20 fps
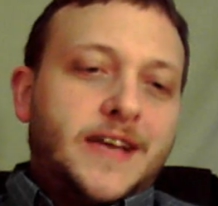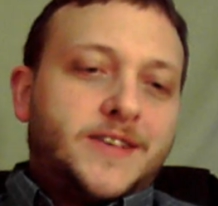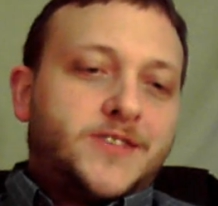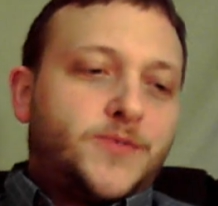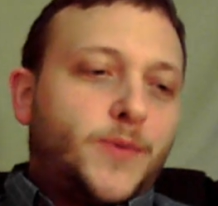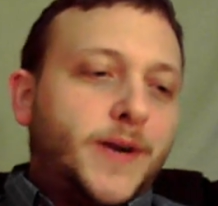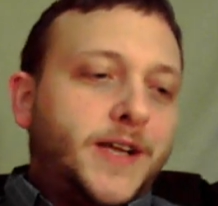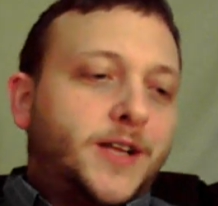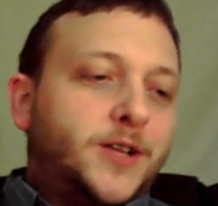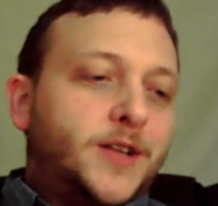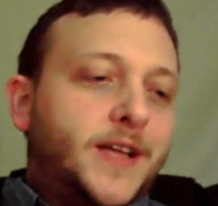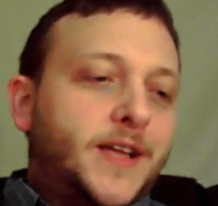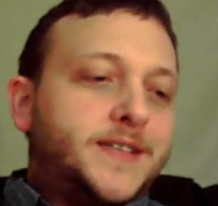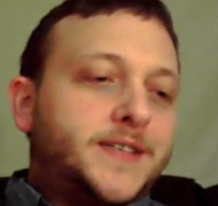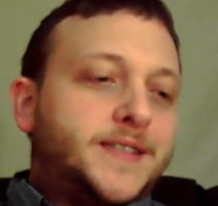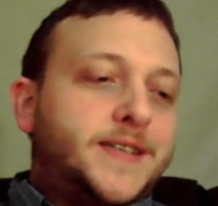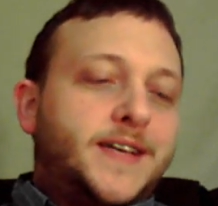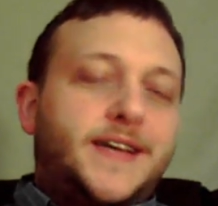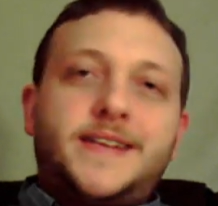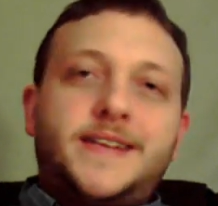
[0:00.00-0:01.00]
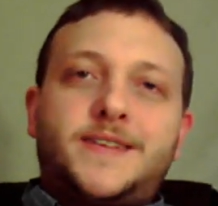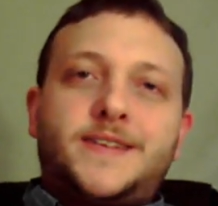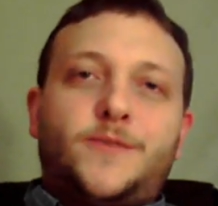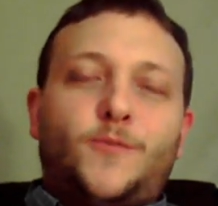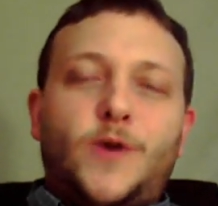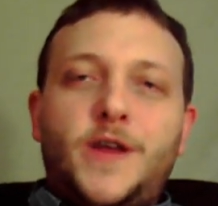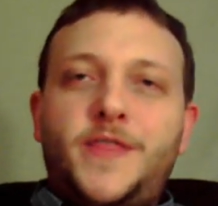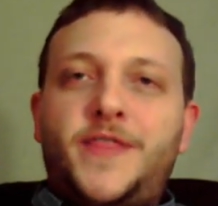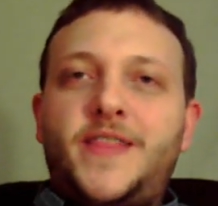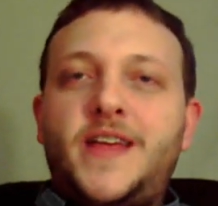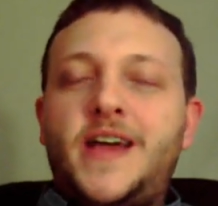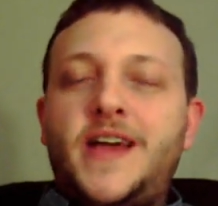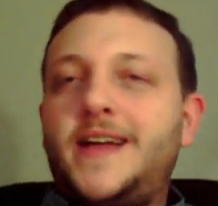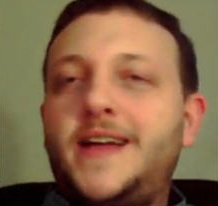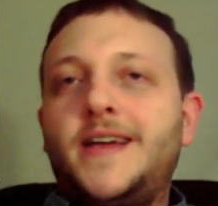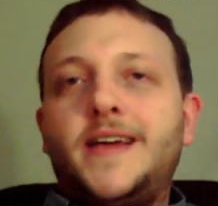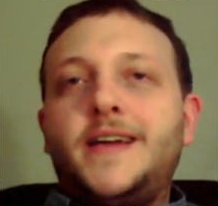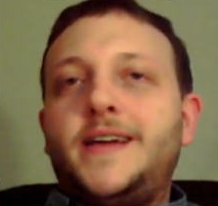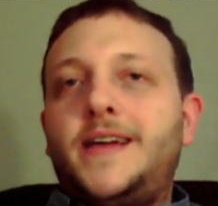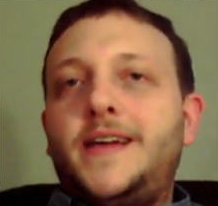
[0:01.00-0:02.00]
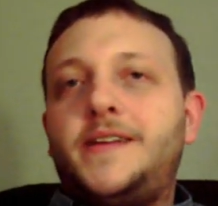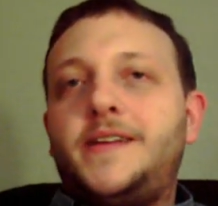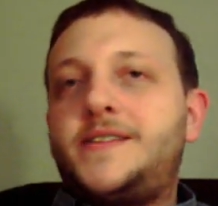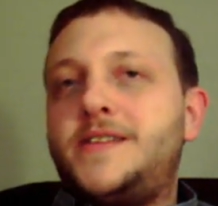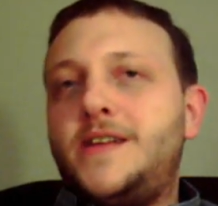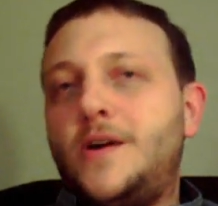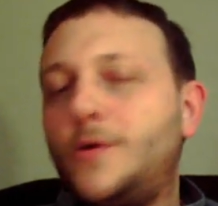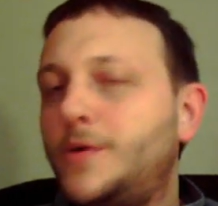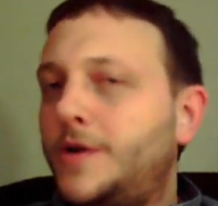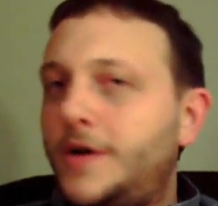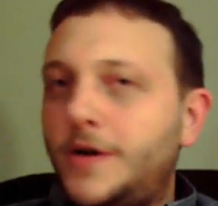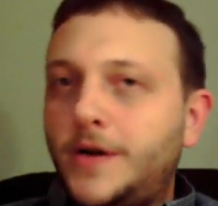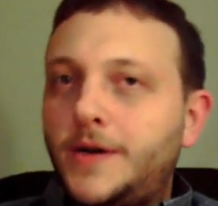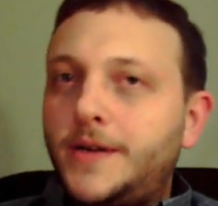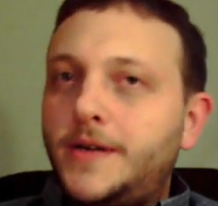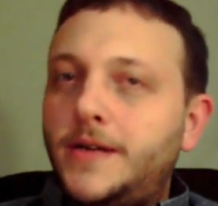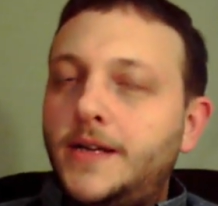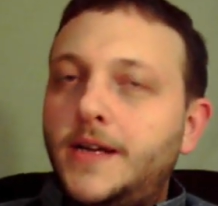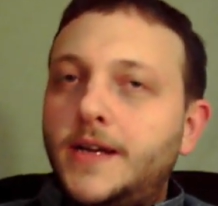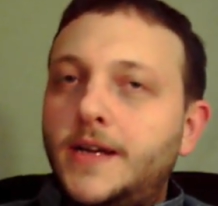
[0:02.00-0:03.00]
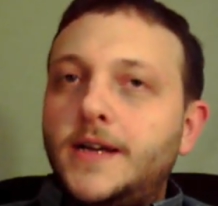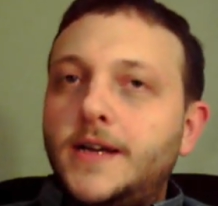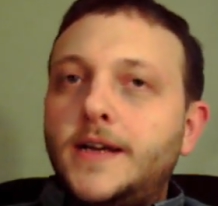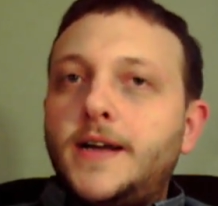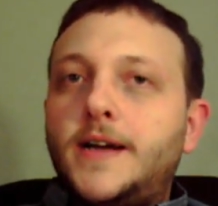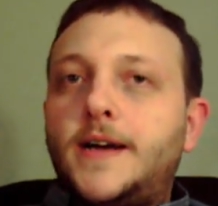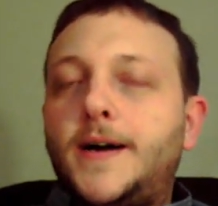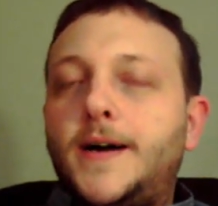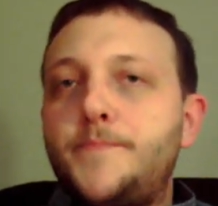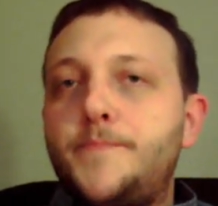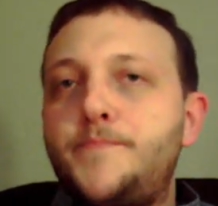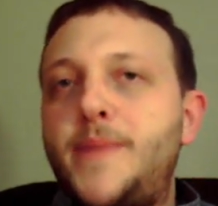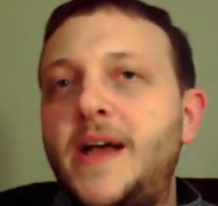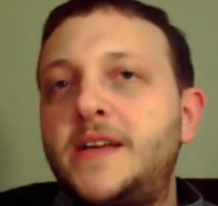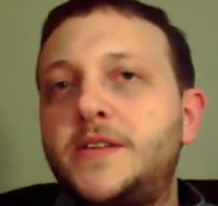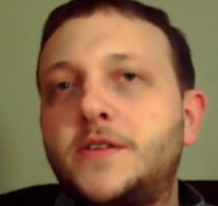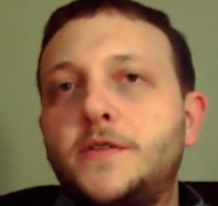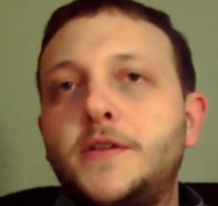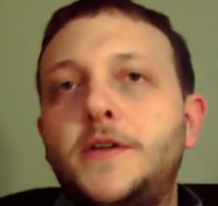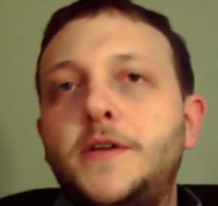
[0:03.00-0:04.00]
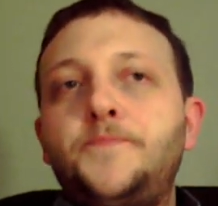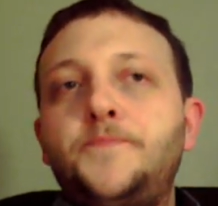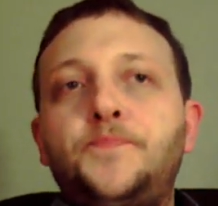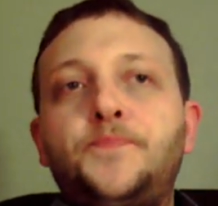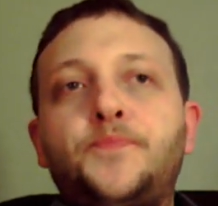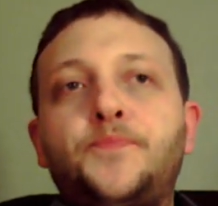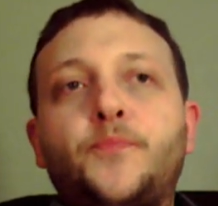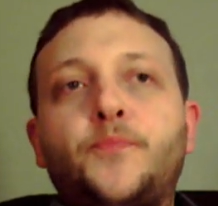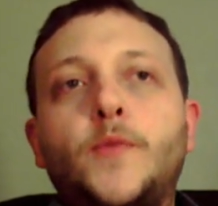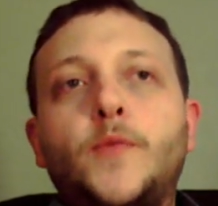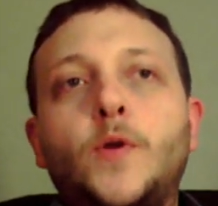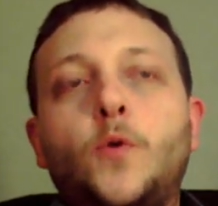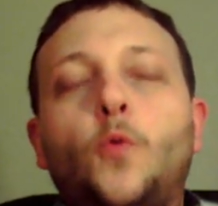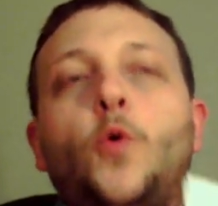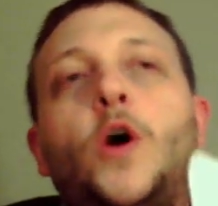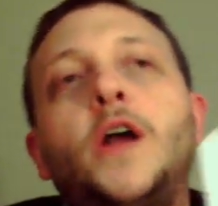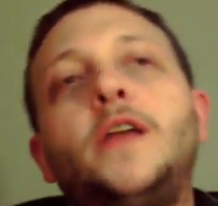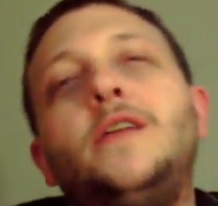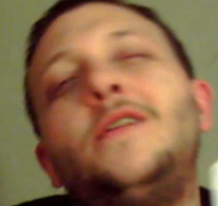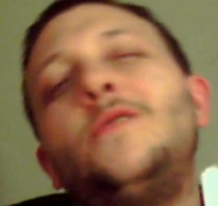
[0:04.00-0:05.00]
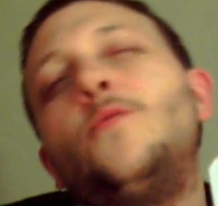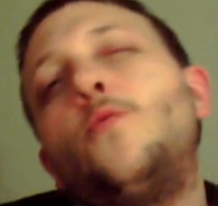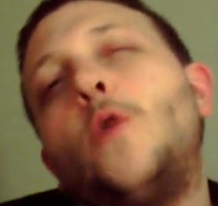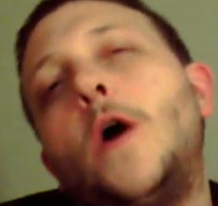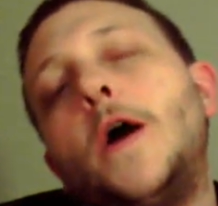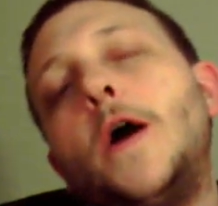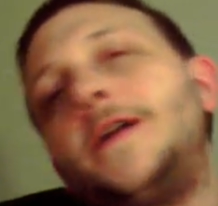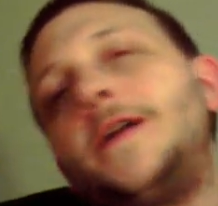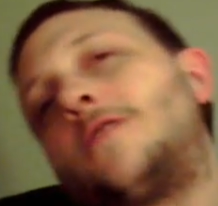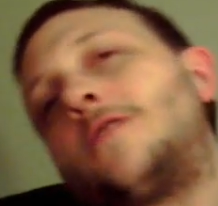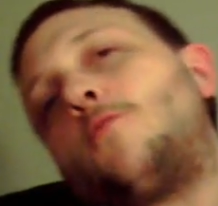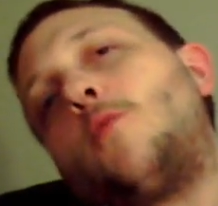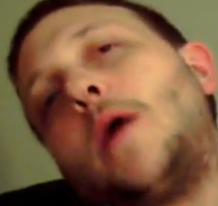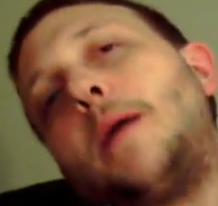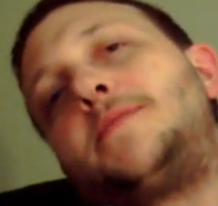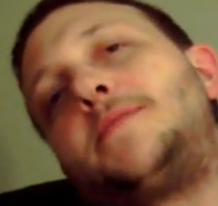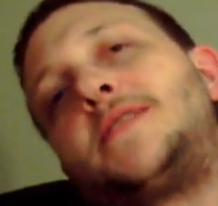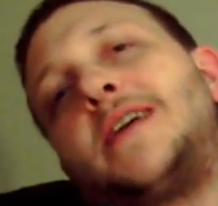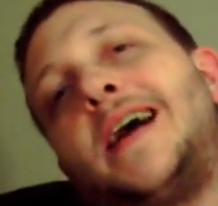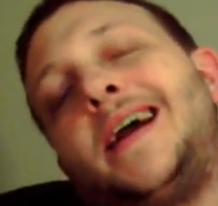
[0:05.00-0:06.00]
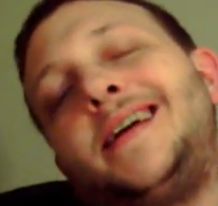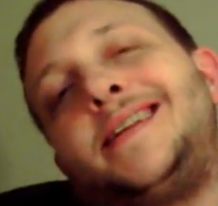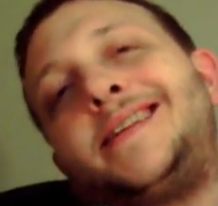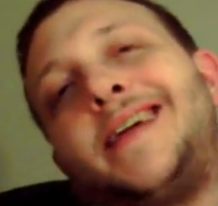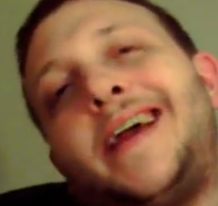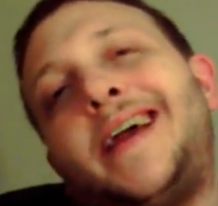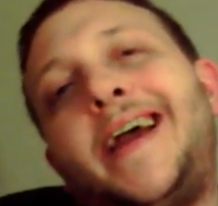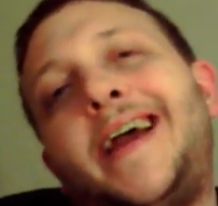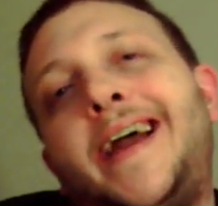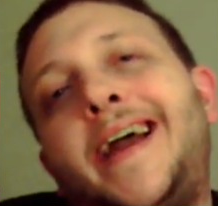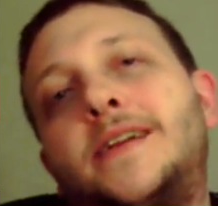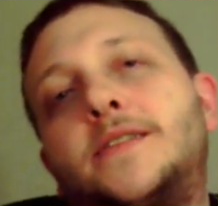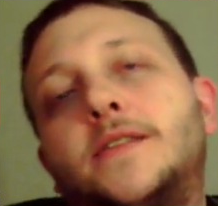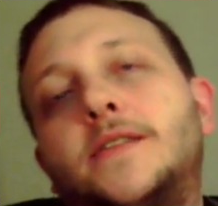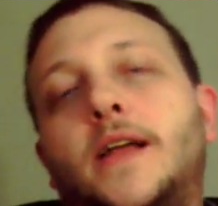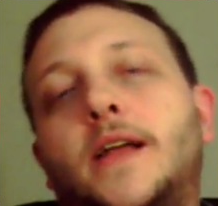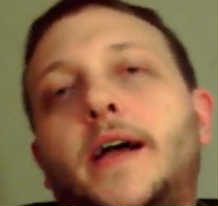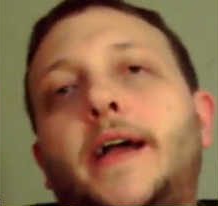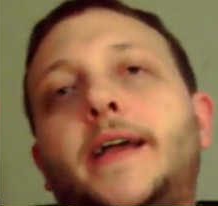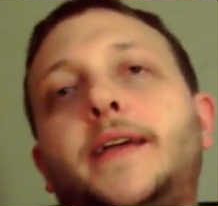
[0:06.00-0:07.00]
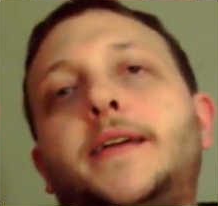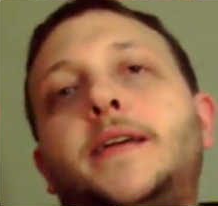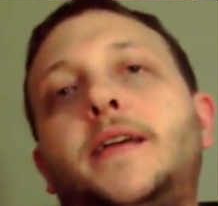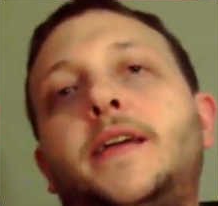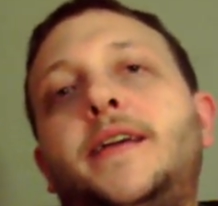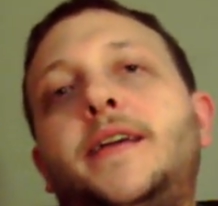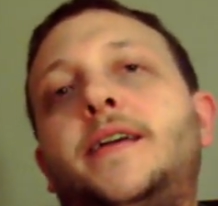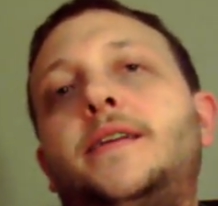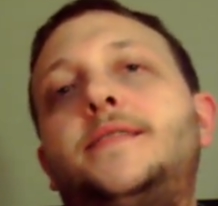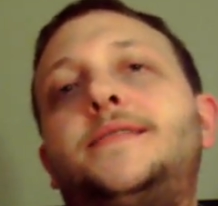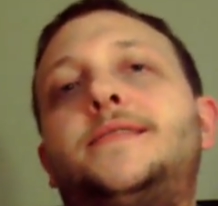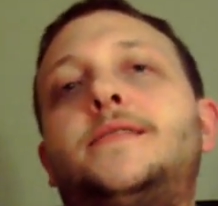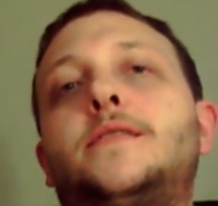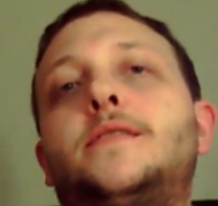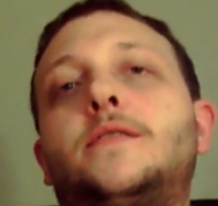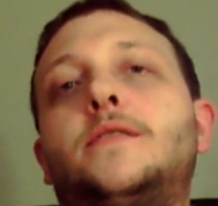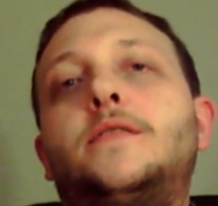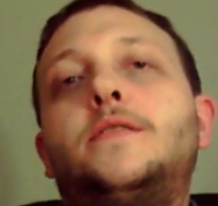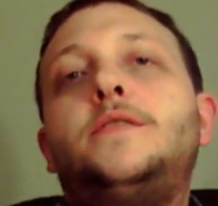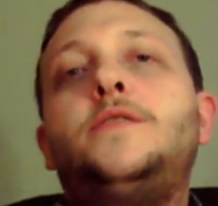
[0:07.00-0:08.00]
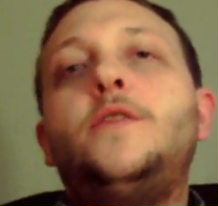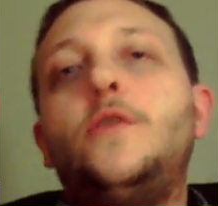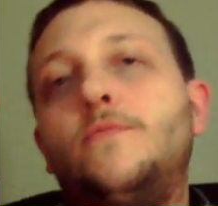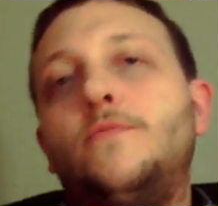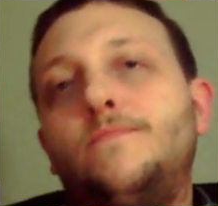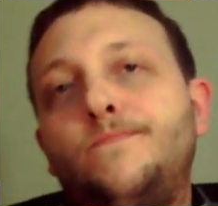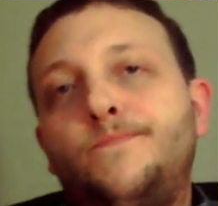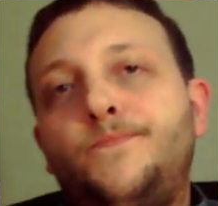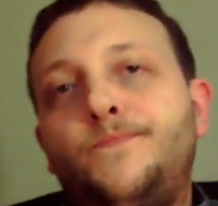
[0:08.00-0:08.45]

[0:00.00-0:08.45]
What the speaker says: 20 clicks to get to one thing. It's no good. Basically, what you want your website to act like is you.